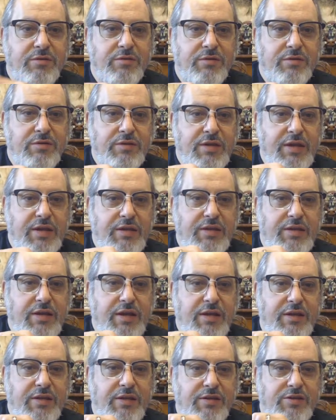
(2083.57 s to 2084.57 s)
10
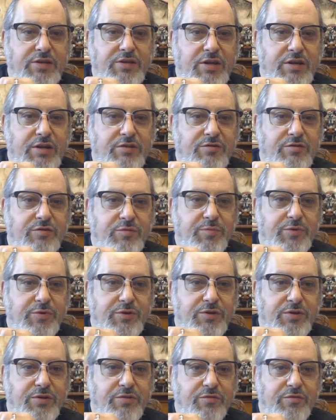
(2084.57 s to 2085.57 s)
Cadian Shock
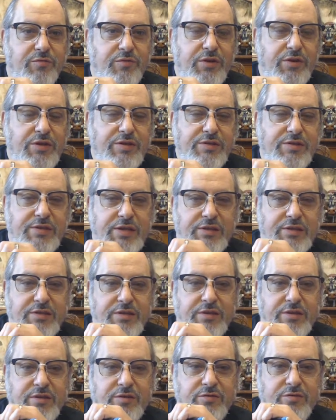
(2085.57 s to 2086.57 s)
Troopers, 3 sets
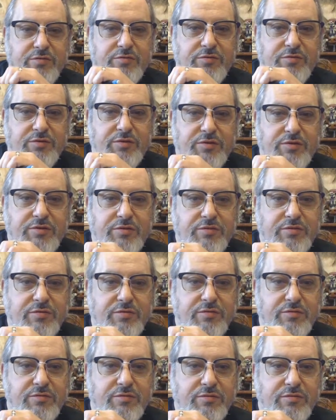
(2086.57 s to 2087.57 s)
of those
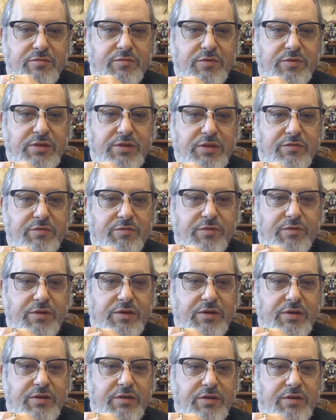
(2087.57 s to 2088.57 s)
with different
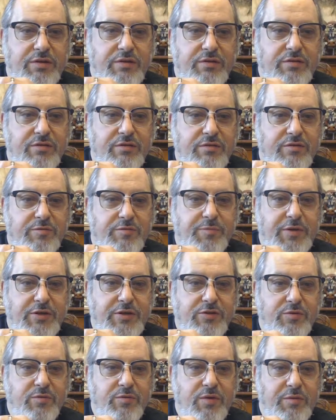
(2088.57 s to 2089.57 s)

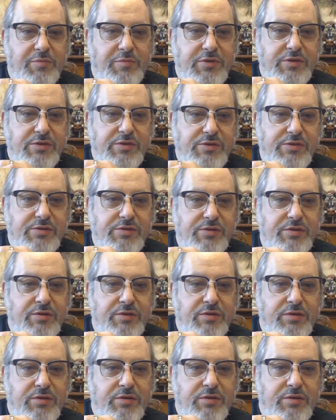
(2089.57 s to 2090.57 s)
special weapons.
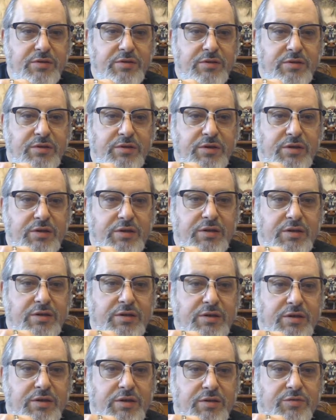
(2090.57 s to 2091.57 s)

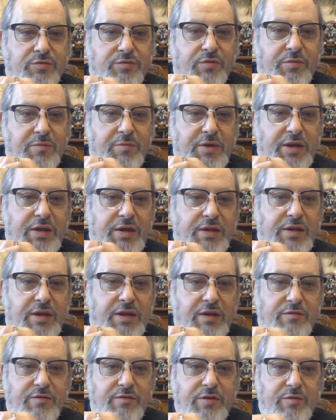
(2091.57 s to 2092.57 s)
A 3-man
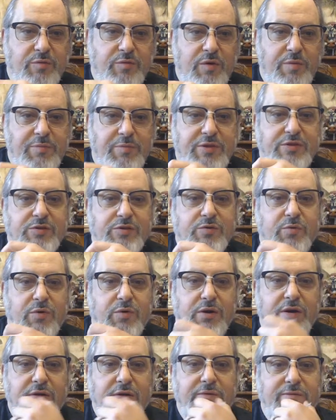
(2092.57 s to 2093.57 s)
heavy weapon
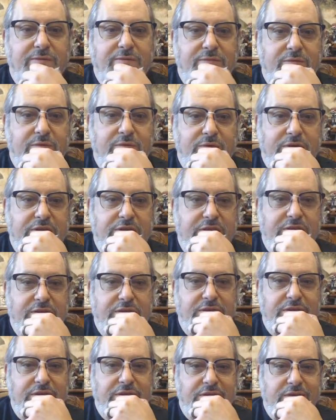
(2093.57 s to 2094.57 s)
squad with...
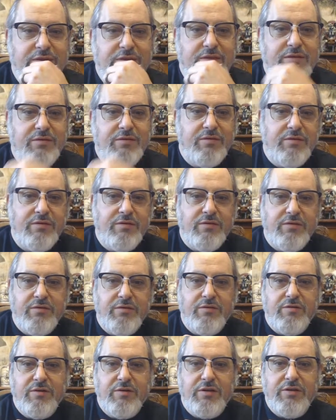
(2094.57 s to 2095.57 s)

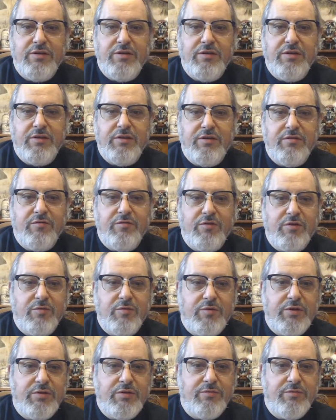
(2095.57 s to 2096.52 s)
Oh, I deleted the wrong one.